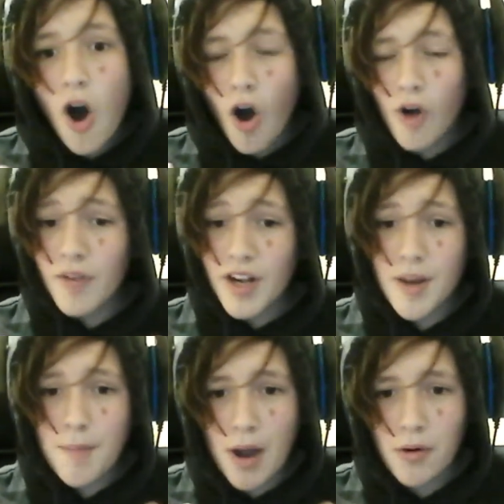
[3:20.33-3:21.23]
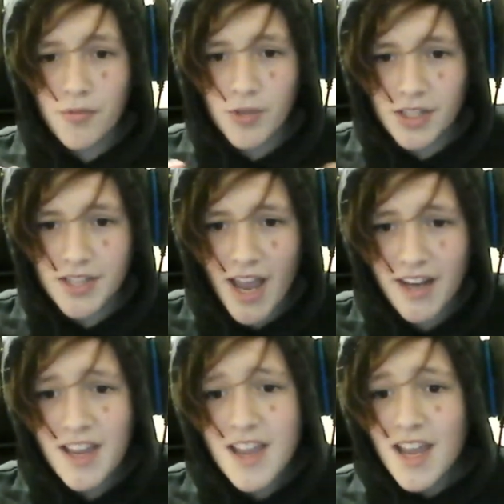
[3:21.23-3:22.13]
Already a powerful
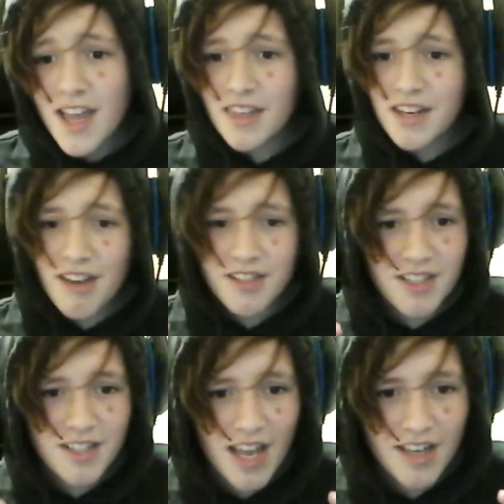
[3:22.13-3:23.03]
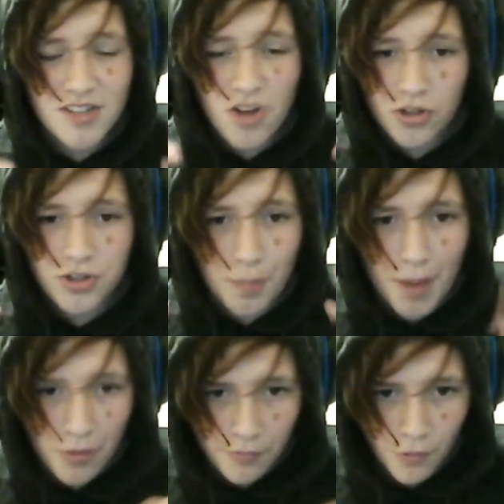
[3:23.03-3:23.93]
attack, and the next attack is also
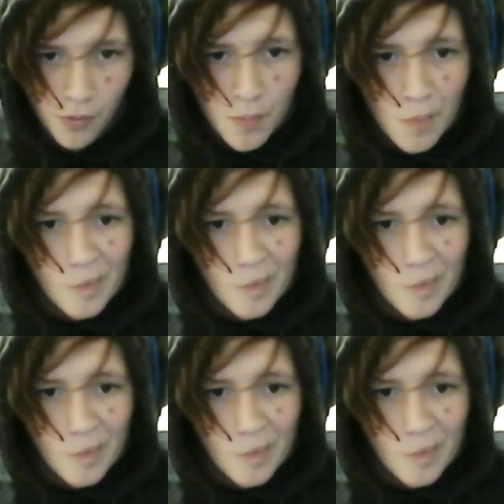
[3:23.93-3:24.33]
powerful.